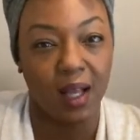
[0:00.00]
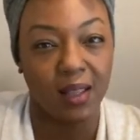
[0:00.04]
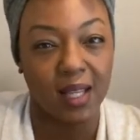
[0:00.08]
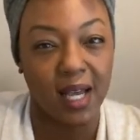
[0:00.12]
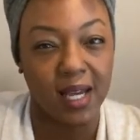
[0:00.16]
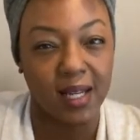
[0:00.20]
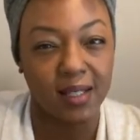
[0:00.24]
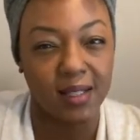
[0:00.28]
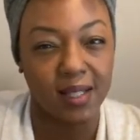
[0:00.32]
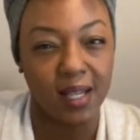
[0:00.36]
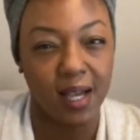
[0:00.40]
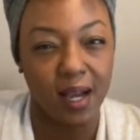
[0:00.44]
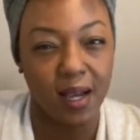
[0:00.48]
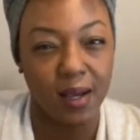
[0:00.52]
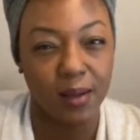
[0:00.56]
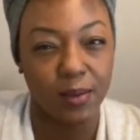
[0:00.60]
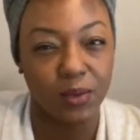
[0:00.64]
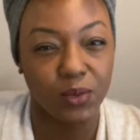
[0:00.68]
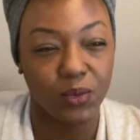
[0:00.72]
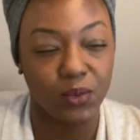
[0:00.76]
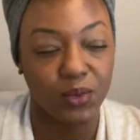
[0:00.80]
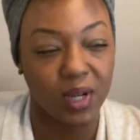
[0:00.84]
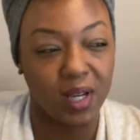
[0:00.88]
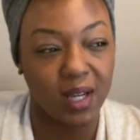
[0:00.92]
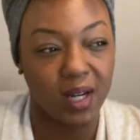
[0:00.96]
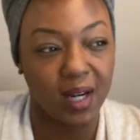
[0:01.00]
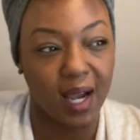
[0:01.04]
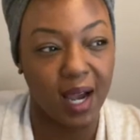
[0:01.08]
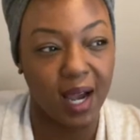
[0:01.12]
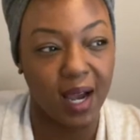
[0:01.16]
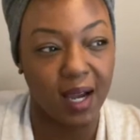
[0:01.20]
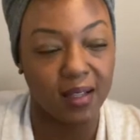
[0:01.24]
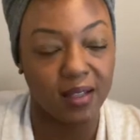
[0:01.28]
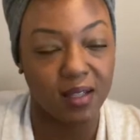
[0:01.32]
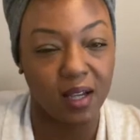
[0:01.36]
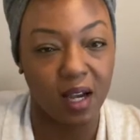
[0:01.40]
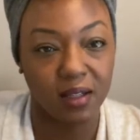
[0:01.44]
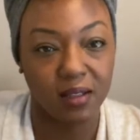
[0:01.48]
A lot of times when
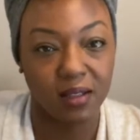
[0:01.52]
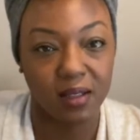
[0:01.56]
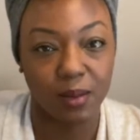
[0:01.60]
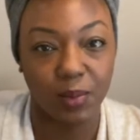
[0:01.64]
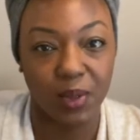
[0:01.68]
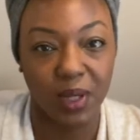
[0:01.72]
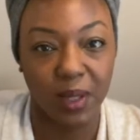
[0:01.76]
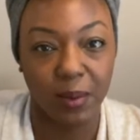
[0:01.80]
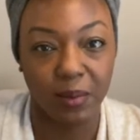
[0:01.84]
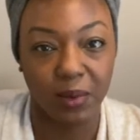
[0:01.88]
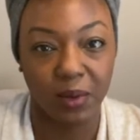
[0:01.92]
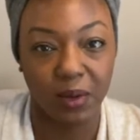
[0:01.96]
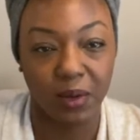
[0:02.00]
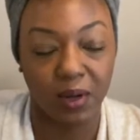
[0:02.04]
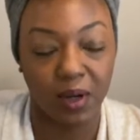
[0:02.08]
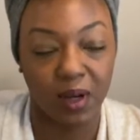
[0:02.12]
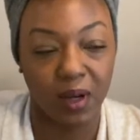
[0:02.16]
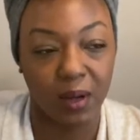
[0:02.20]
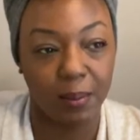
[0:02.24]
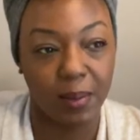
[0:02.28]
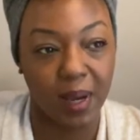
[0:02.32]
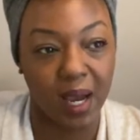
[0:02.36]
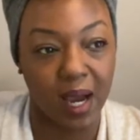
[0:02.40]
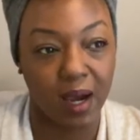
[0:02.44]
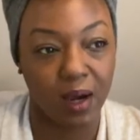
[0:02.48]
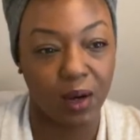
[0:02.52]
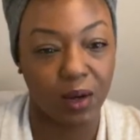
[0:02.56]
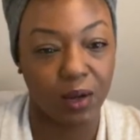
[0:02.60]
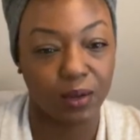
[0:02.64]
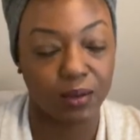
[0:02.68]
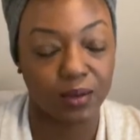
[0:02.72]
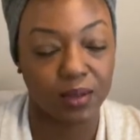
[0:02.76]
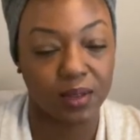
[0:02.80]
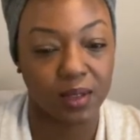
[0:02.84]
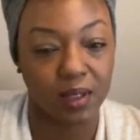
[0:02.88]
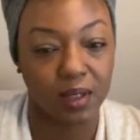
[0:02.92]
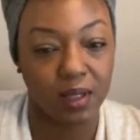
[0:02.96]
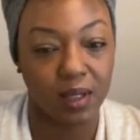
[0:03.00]
I talk to people
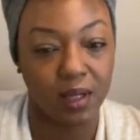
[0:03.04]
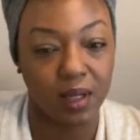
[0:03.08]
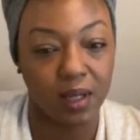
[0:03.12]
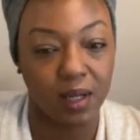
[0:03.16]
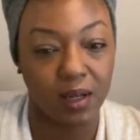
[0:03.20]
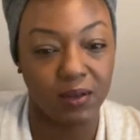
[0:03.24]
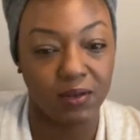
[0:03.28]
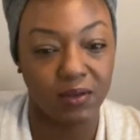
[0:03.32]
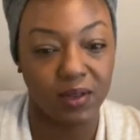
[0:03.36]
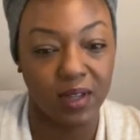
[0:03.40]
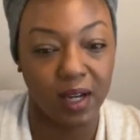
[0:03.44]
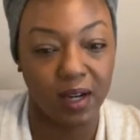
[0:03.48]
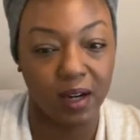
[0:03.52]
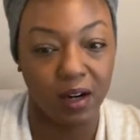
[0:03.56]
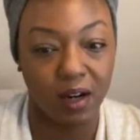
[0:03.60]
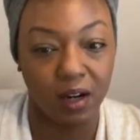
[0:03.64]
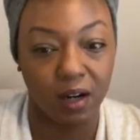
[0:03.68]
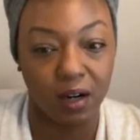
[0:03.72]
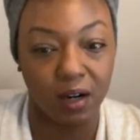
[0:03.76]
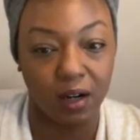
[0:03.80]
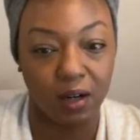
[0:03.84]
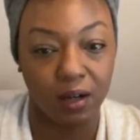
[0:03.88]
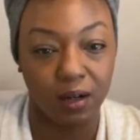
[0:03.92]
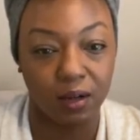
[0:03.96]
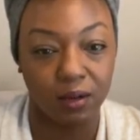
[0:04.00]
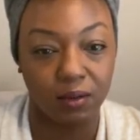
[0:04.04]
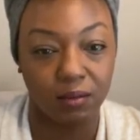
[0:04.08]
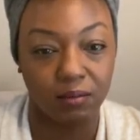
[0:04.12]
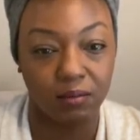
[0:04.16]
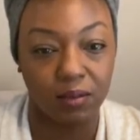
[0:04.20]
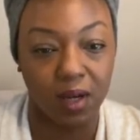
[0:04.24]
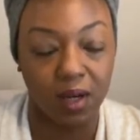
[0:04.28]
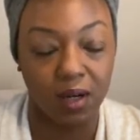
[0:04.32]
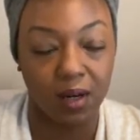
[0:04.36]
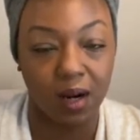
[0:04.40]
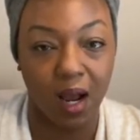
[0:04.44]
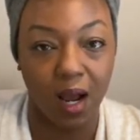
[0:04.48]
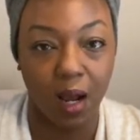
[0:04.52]
about if they are
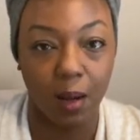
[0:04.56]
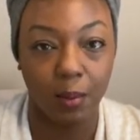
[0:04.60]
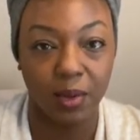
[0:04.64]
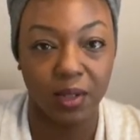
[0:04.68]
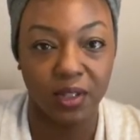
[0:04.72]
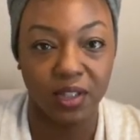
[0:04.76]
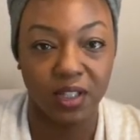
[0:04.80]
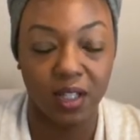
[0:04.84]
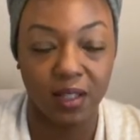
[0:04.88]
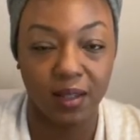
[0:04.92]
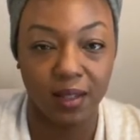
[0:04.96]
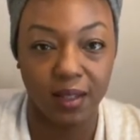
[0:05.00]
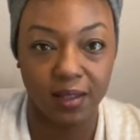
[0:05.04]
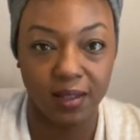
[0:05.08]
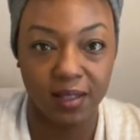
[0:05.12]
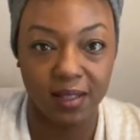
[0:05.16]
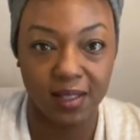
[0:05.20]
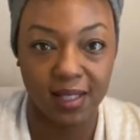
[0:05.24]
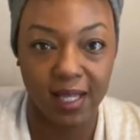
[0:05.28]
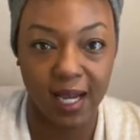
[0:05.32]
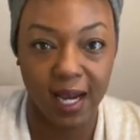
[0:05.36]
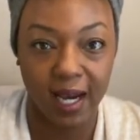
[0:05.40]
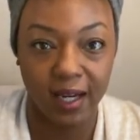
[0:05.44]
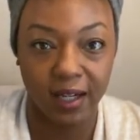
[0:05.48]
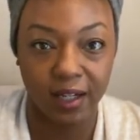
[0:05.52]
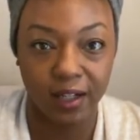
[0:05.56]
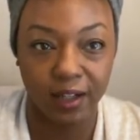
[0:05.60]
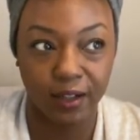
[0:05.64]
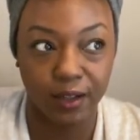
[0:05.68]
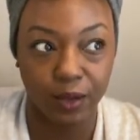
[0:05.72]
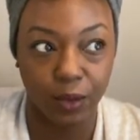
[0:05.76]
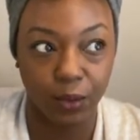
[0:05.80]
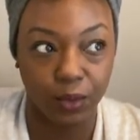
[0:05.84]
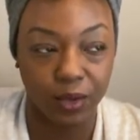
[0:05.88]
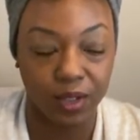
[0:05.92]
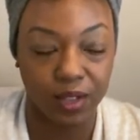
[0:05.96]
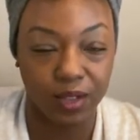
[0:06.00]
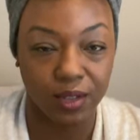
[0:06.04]
accomplishing their
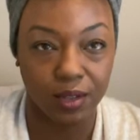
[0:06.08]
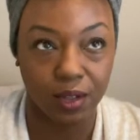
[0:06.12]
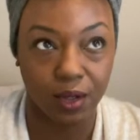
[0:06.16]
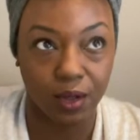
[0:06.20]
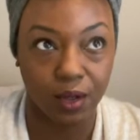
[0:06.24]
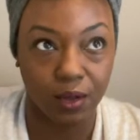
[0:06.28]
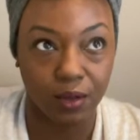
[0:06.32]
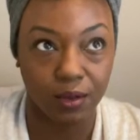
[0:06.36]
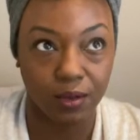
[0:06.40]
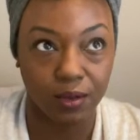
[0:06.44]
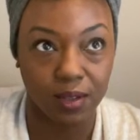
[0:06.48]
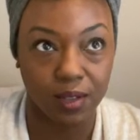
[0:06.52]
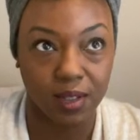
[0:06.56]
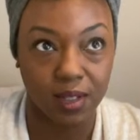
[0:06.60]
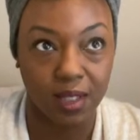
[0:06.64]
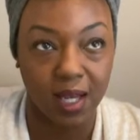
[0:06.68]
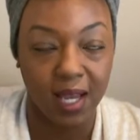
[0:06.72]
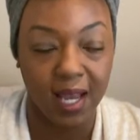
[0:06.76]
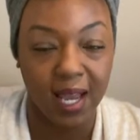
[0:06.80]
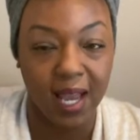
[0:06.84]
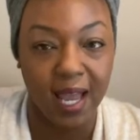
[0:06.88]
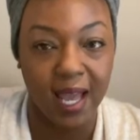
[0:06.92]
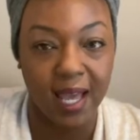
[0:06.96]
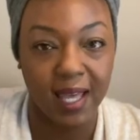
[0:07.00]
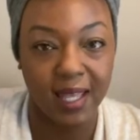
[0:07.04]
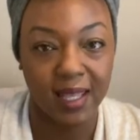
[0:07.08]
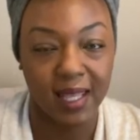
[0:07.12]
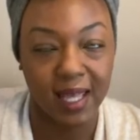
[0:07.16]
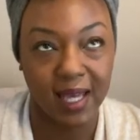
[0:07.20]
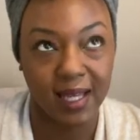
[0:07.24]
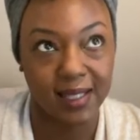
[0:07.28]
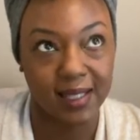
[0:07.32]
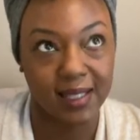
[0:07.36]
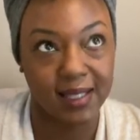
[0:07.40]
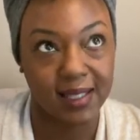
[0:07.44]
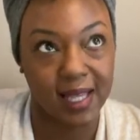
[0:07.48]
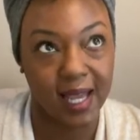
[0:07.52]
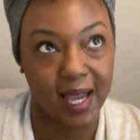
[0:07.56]
desired results and
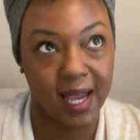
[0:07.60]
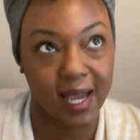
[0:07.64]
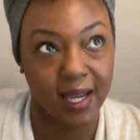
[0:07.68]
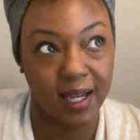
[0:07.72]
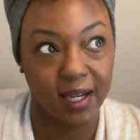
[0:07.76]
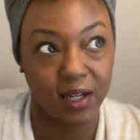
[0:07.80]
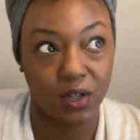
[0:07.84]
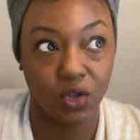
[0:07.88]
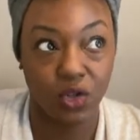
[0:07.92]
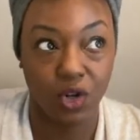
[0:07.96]
they say,